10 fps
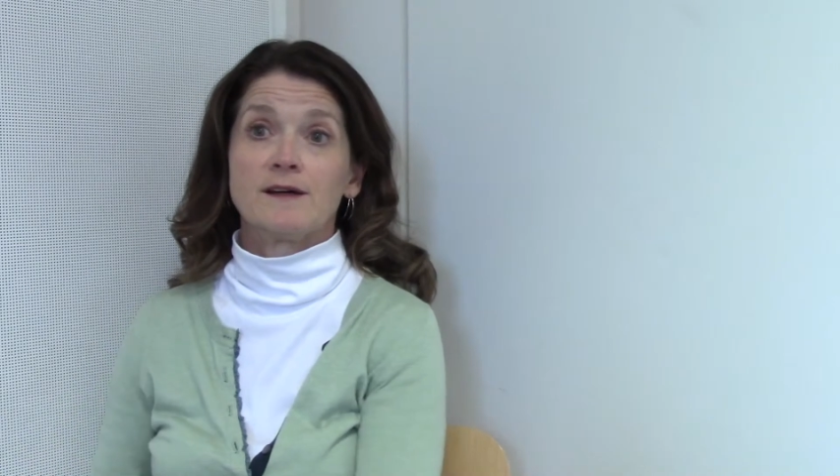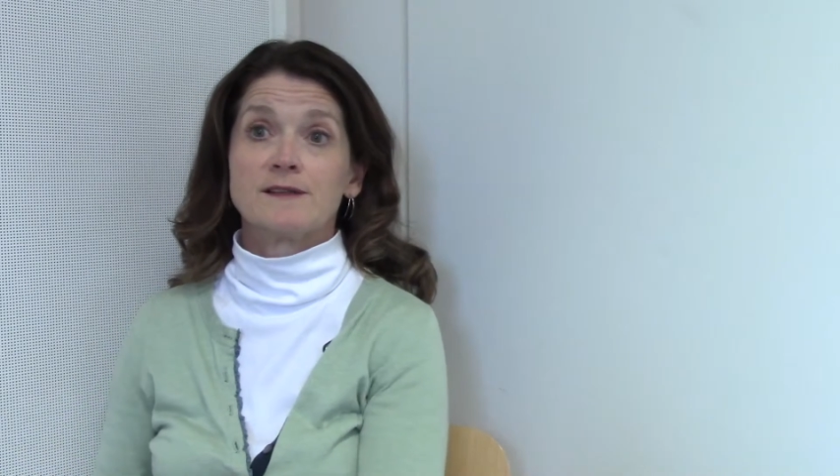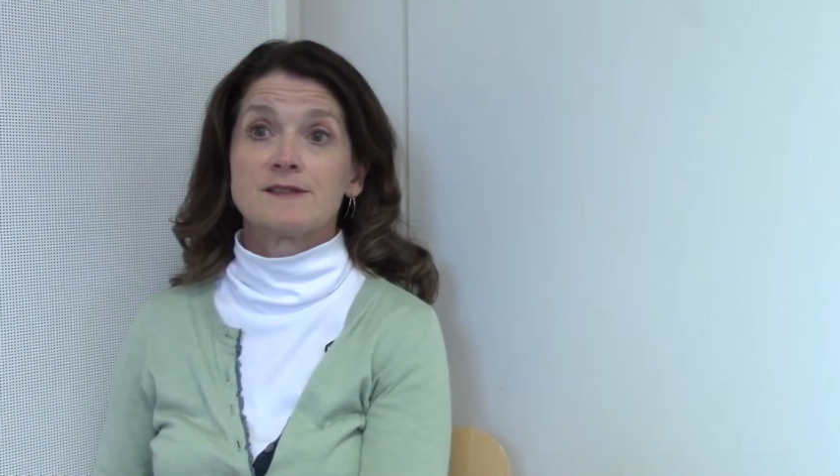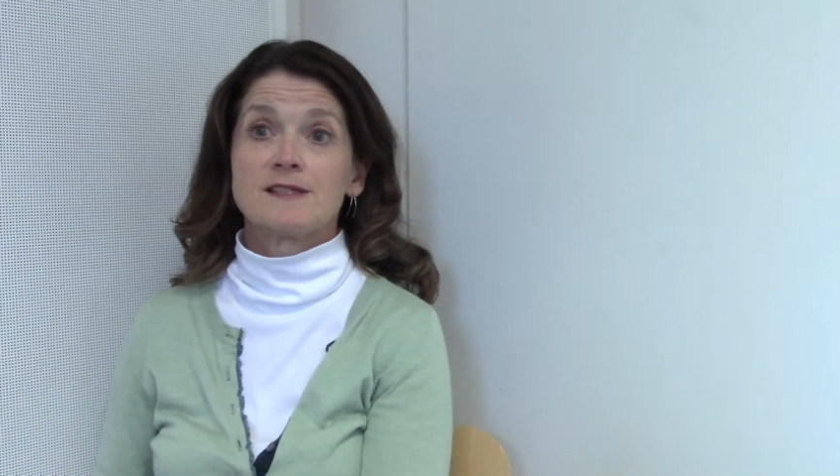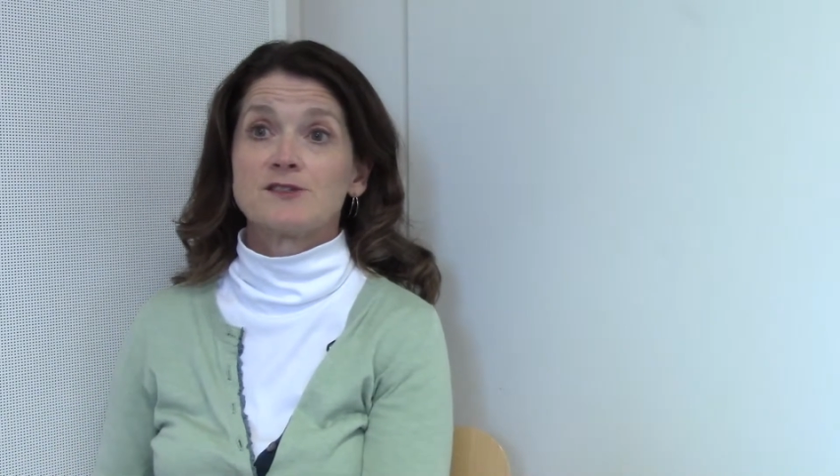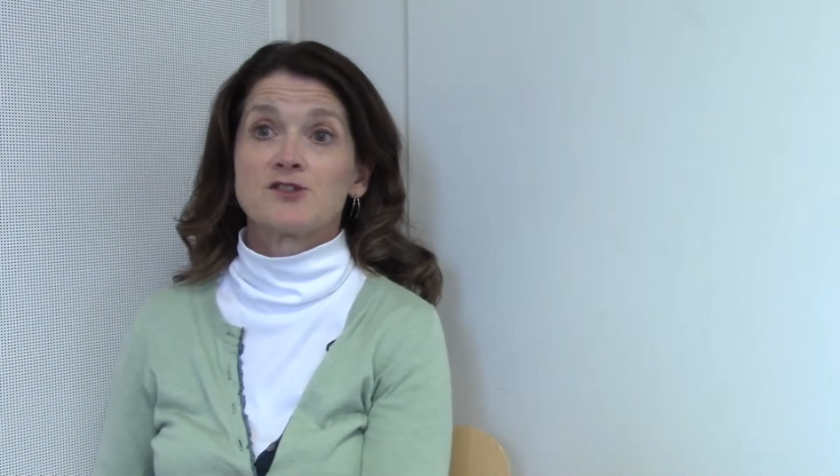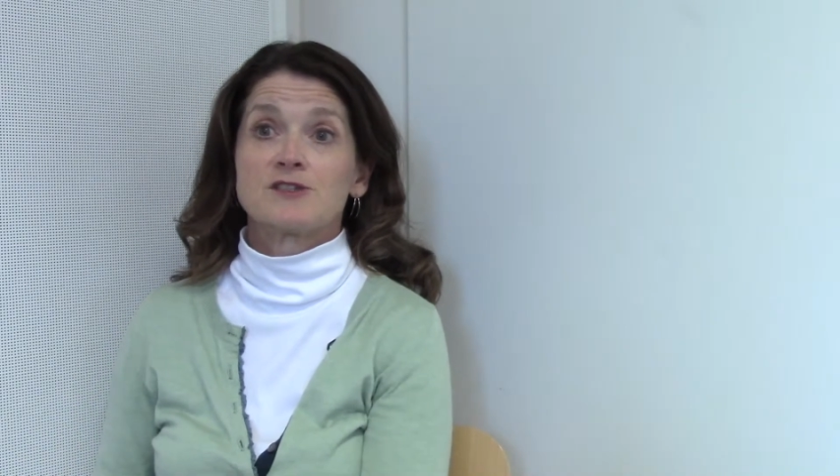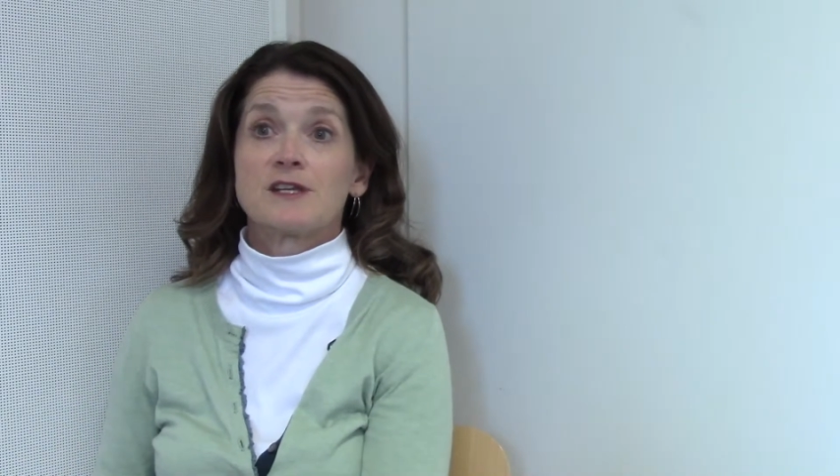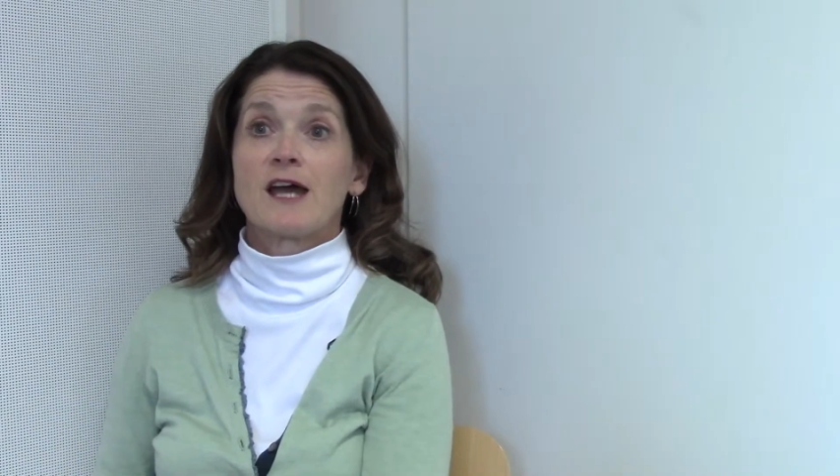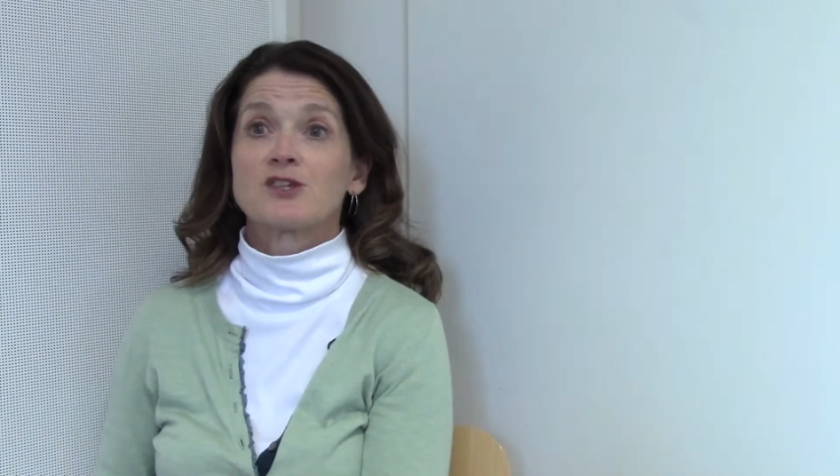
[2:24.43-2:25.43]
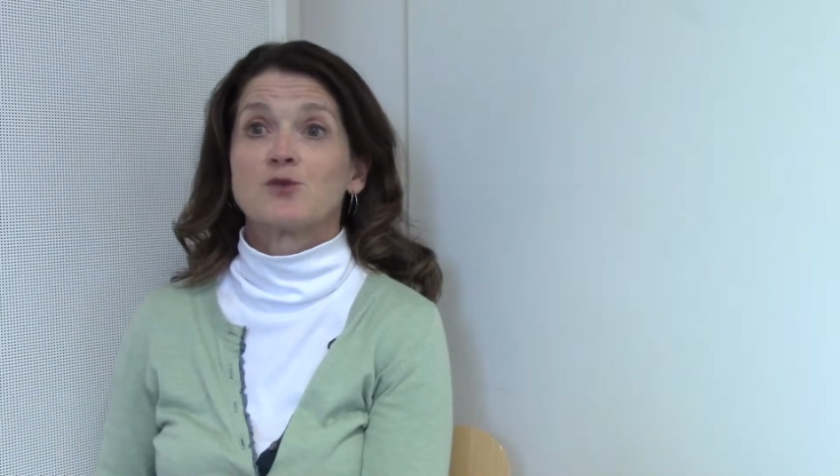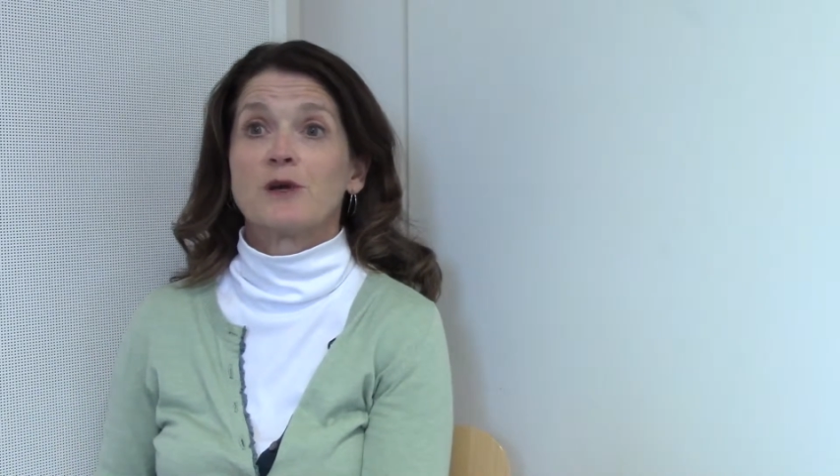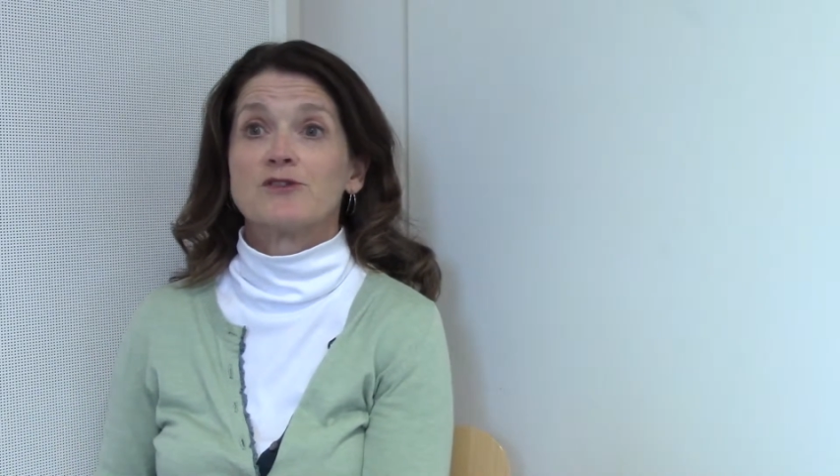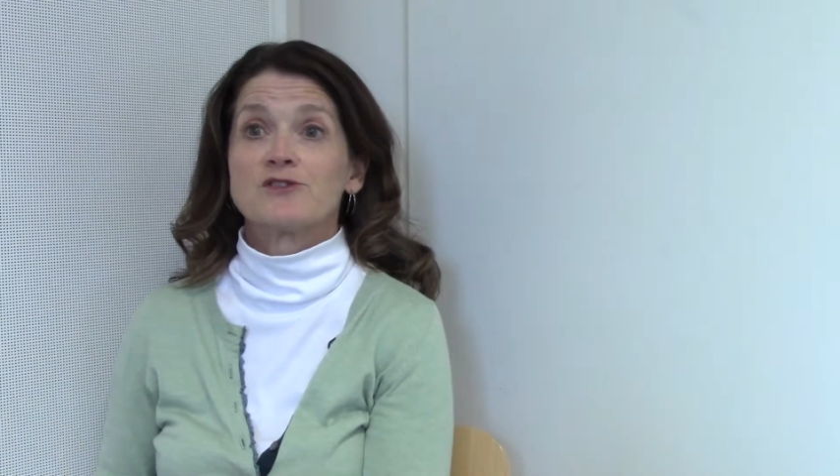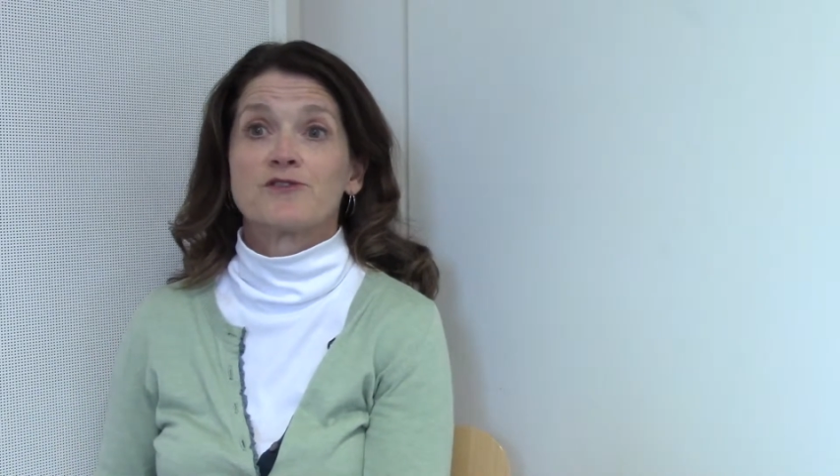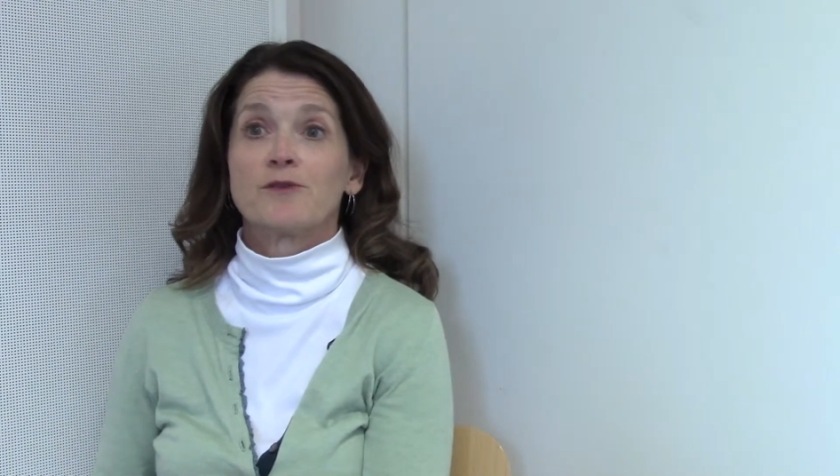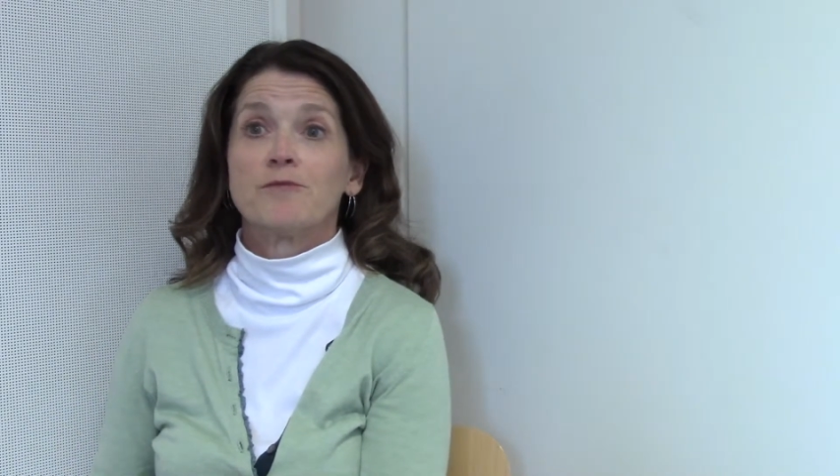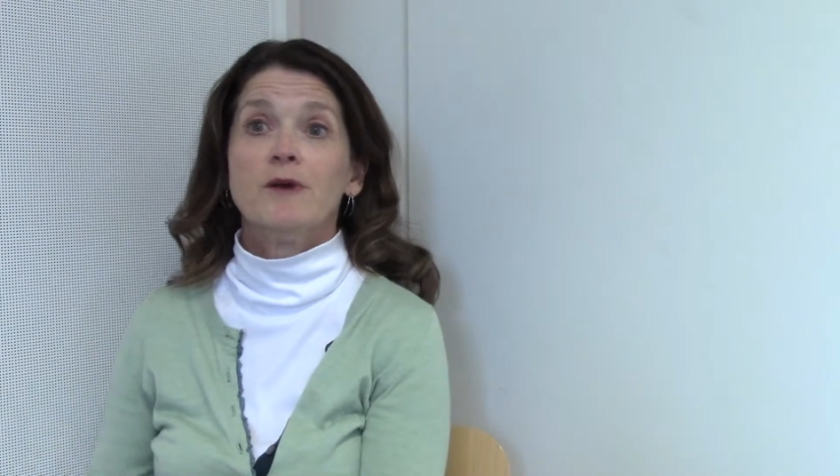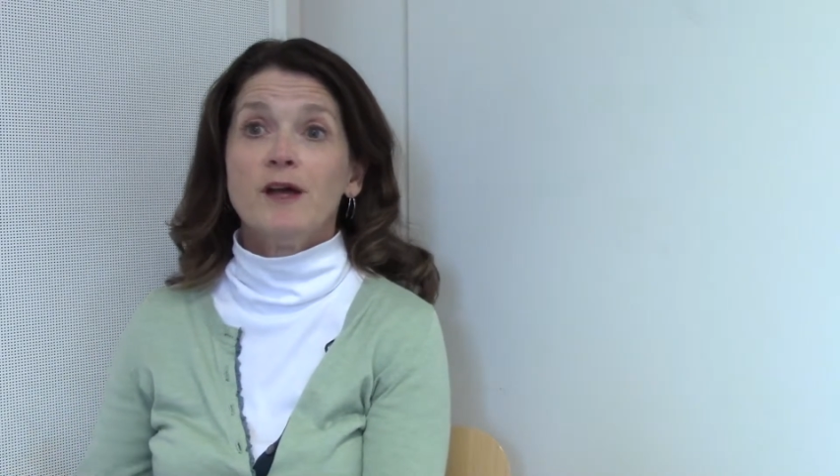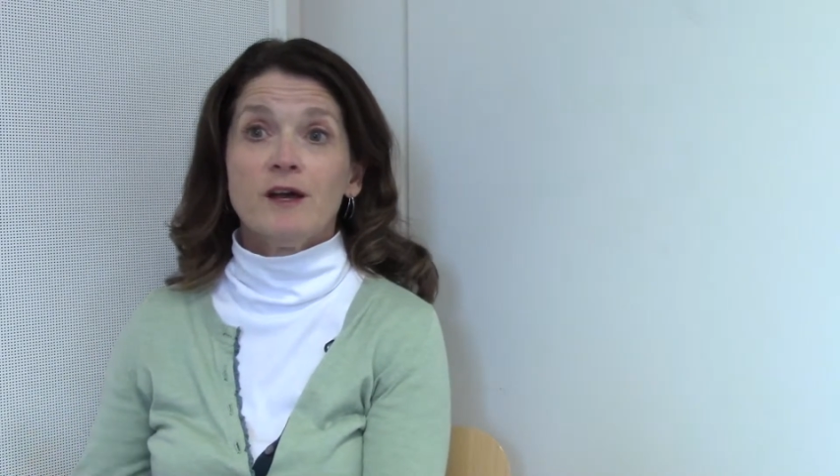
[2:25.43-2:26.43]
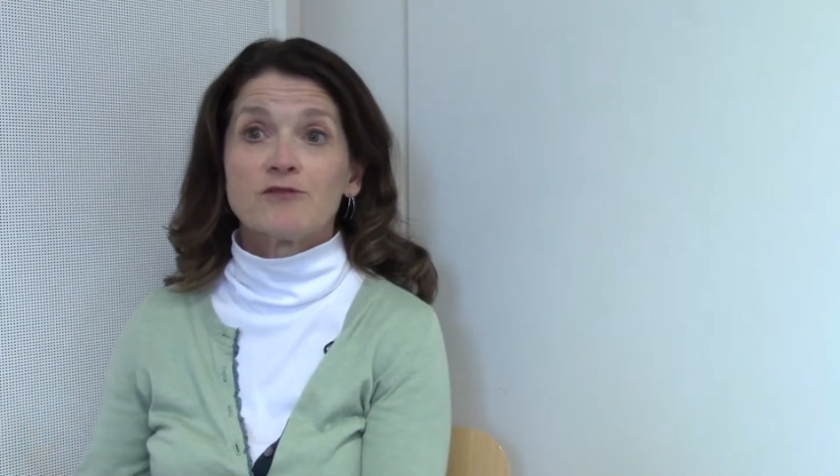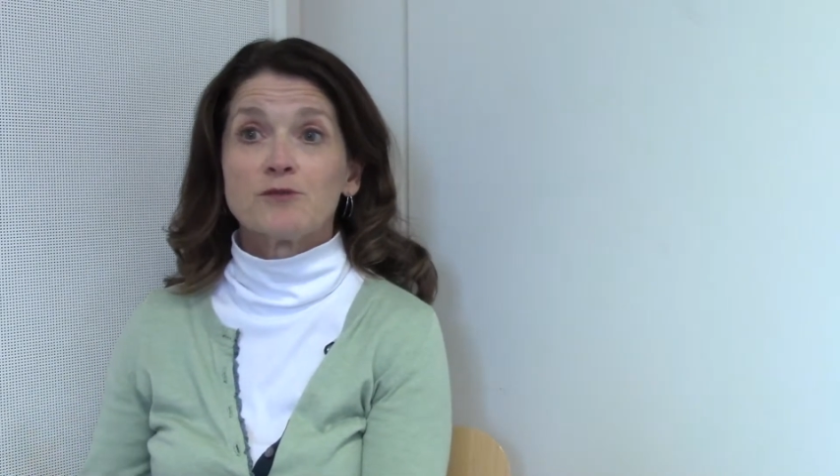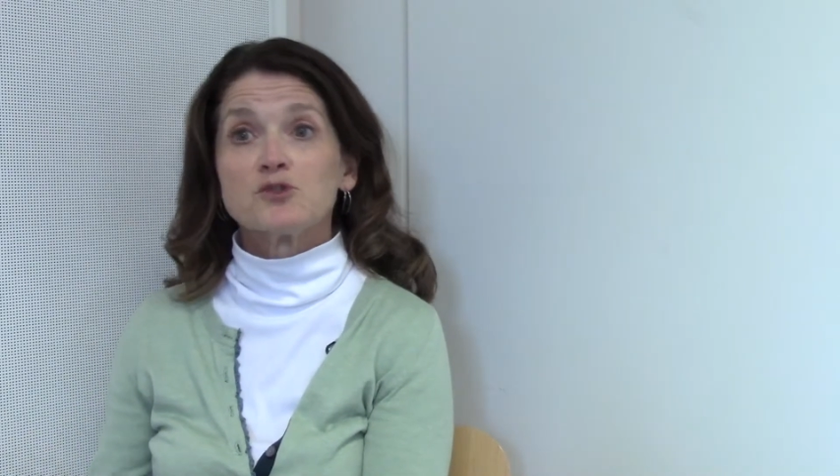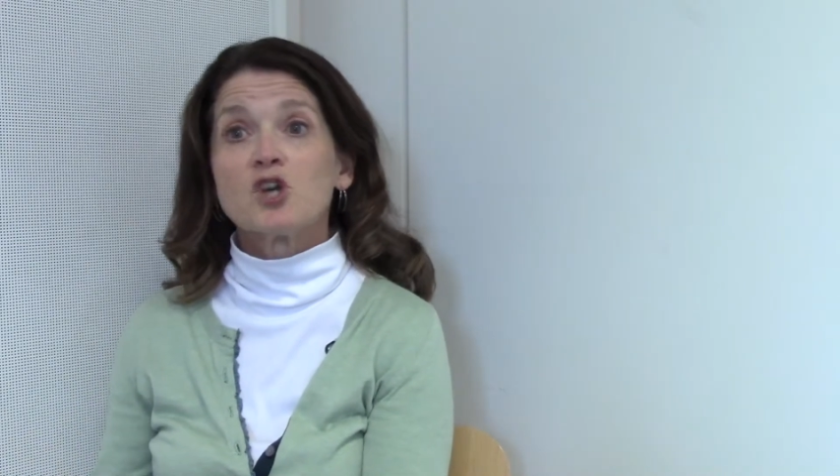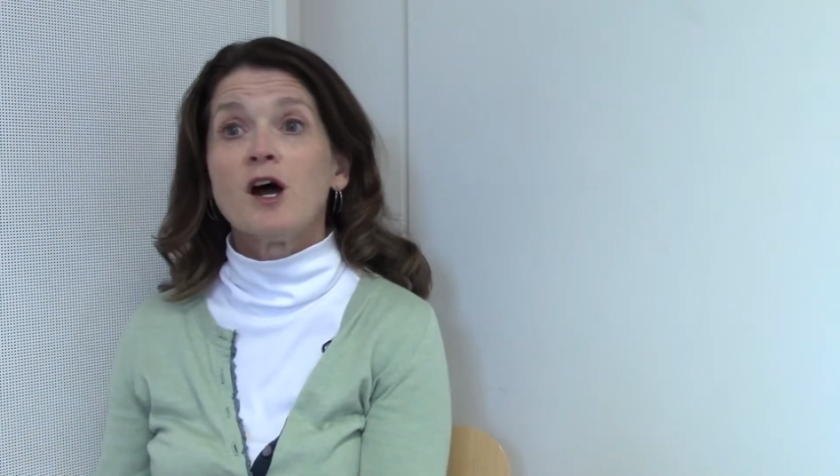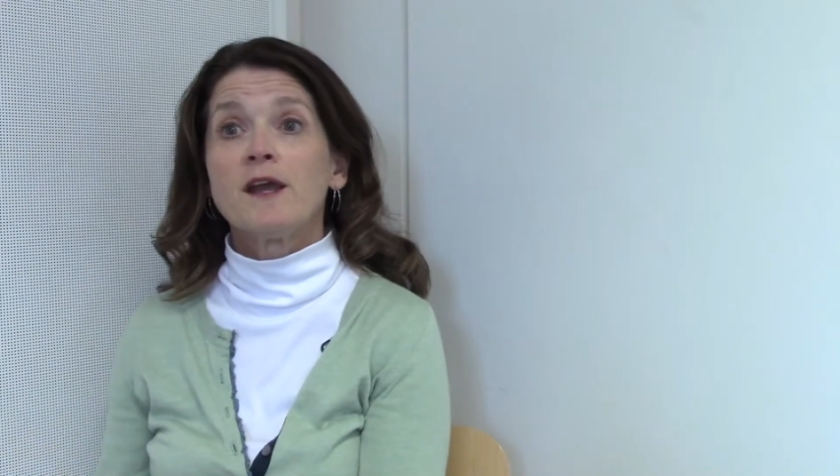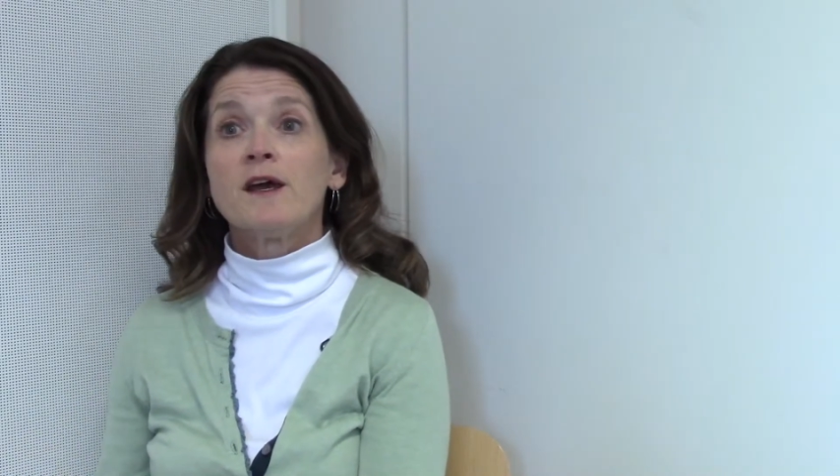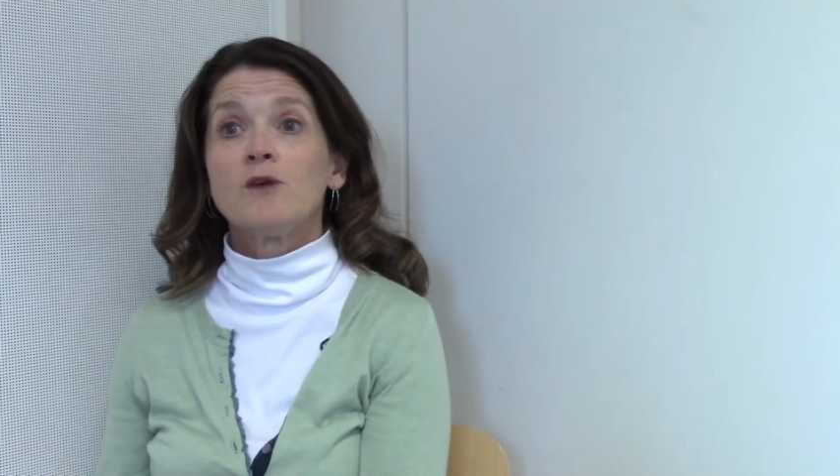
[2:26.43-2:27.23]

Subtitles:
sensors and actuators from China.